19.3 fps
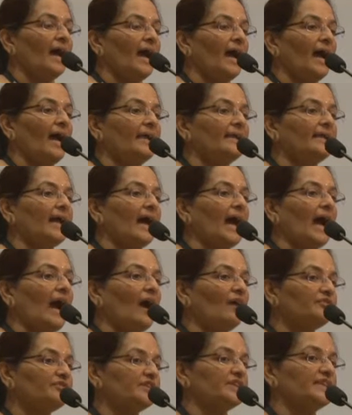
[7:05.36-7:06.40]
and
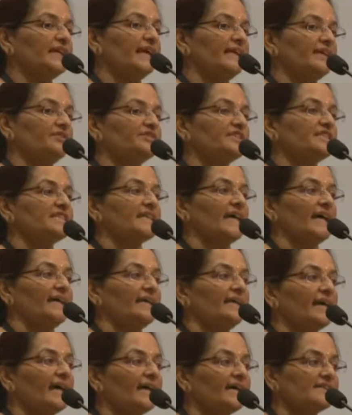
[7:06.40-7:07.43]
after that if the
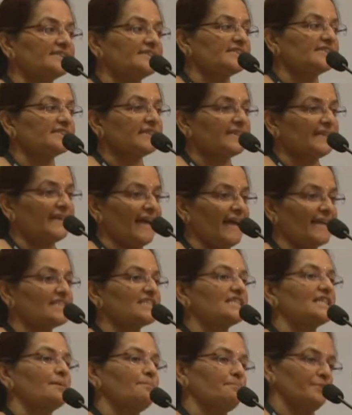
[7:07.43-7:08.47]
child has this
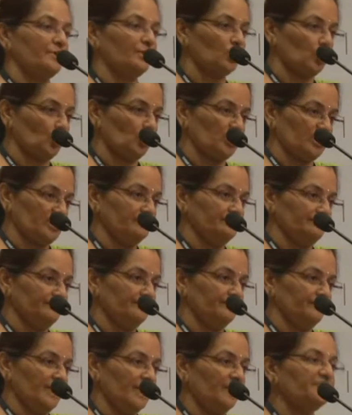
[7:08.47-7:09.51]
catch-up growth,
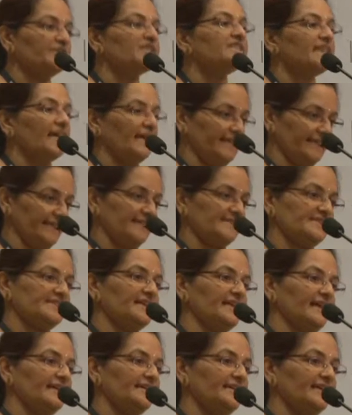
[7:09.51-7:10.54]
if the child gets
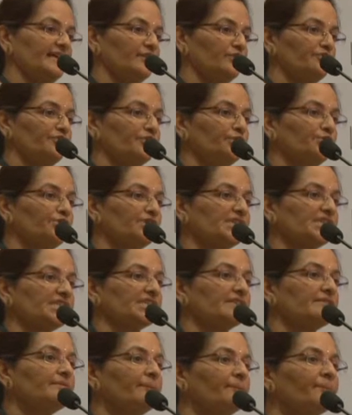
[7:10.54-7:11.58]
the right kind of
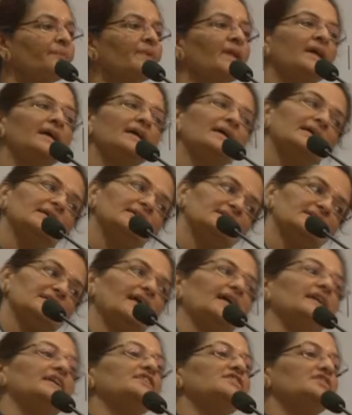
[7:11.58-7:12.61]
nutrition, the
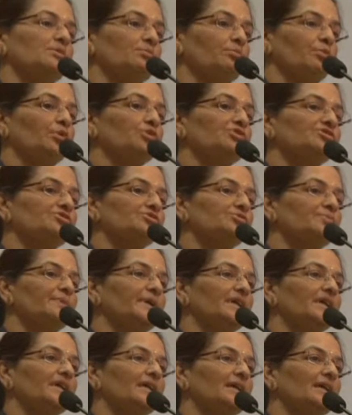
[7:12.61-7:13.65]
child is supposed to
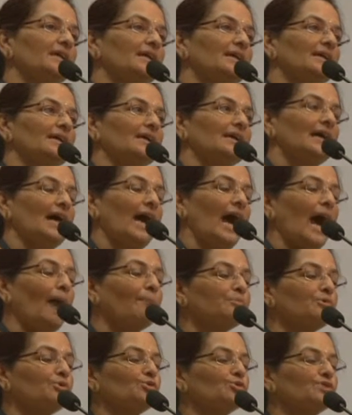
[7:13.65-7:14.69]
be
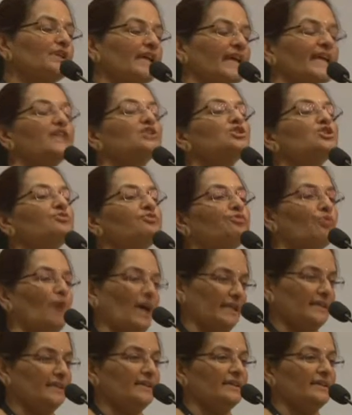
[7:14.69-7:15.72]
up to the age of 1